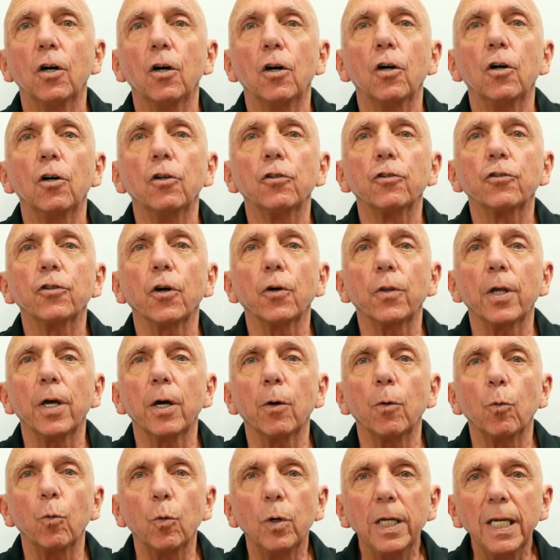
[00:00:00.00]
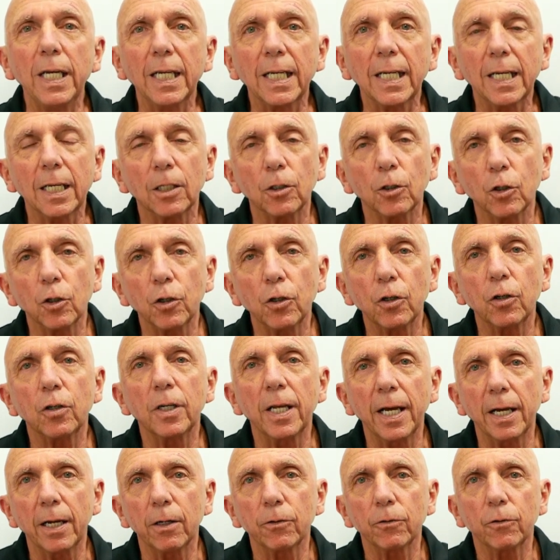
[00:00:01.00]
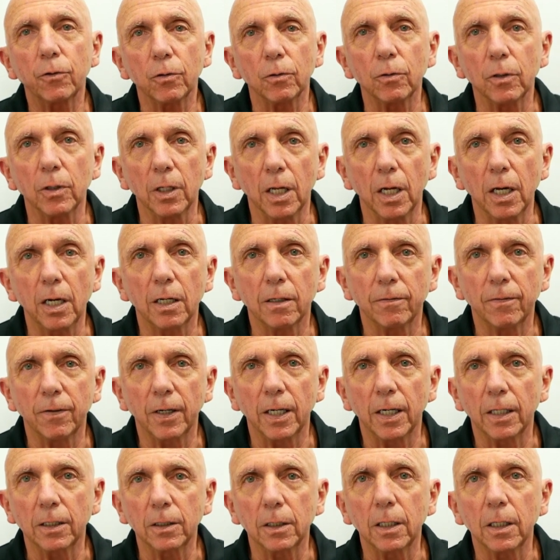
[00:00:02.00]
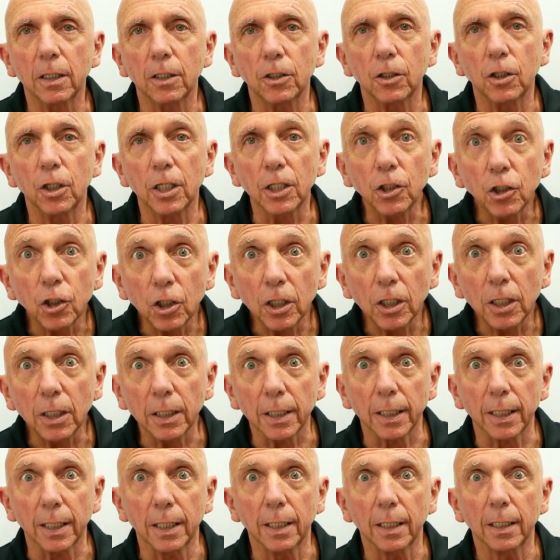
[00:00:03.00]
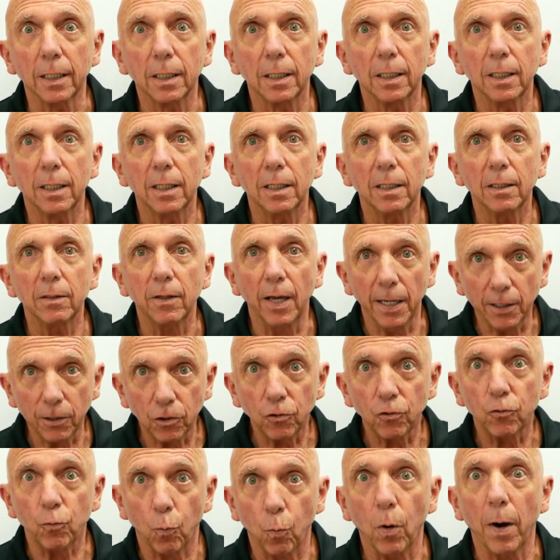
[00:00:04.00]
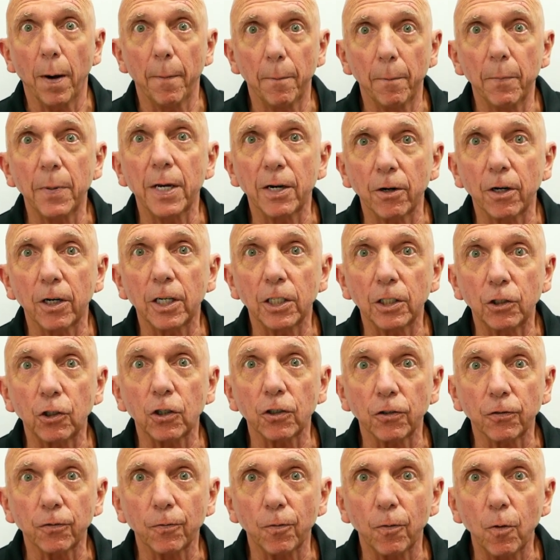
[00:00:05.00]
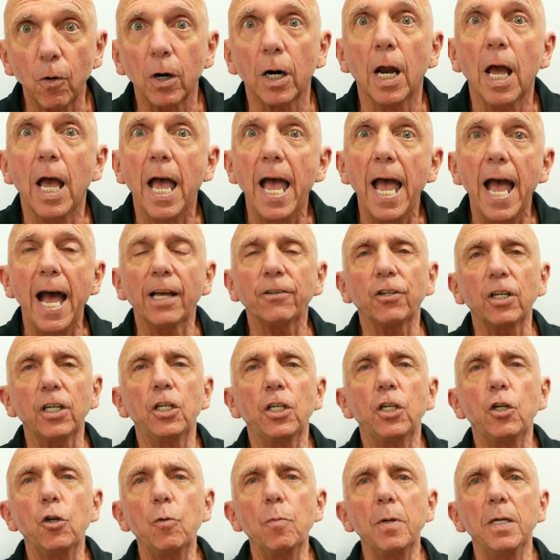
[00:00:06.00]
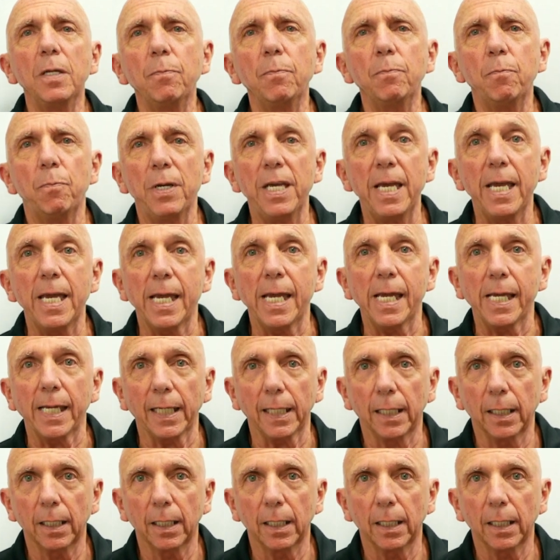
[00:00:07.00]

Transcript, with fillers: so that we can learn how to love unconditionally. That's what marriage is for. As a human being,